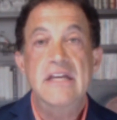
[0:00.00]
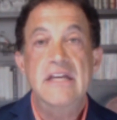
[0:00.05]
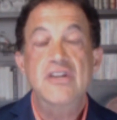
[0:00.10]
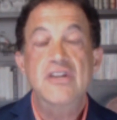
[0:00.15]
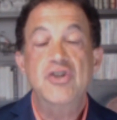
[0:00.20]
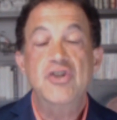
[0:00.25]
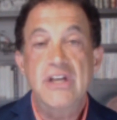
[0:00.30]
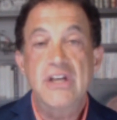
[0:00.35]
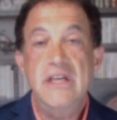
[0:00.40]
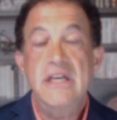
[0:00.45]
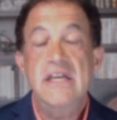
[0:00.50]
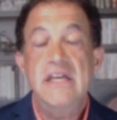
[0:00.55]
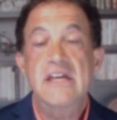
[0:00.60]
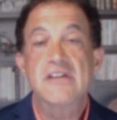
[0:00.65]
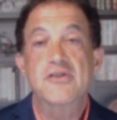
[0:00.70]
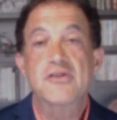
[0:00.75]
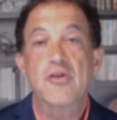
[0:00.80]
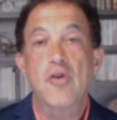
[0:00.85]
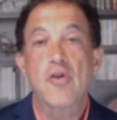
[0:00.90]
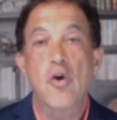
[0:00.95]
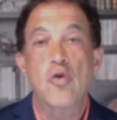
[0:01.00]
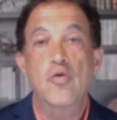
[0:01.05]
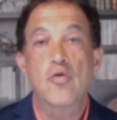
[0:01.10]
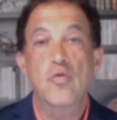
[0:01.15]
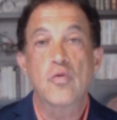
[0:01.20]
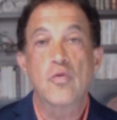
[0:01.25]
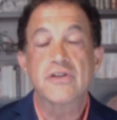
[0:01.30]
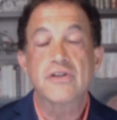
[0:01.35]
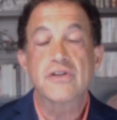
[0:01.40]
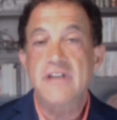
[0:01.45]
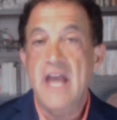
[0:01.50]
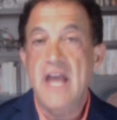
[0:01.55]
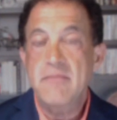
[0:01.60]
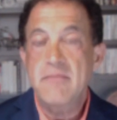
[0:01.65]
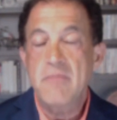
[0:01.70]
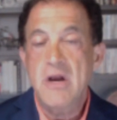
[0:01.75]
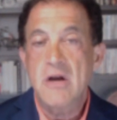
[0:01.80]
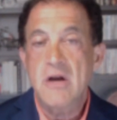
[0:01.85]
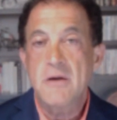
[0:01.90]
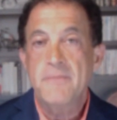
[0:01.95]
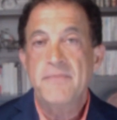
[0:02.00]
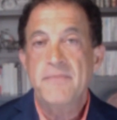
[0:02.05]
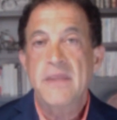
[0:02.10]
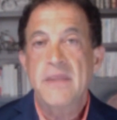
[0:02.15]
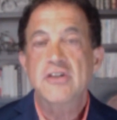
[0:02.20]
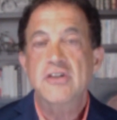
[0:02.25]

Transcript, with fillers: She is her own worst nightmare.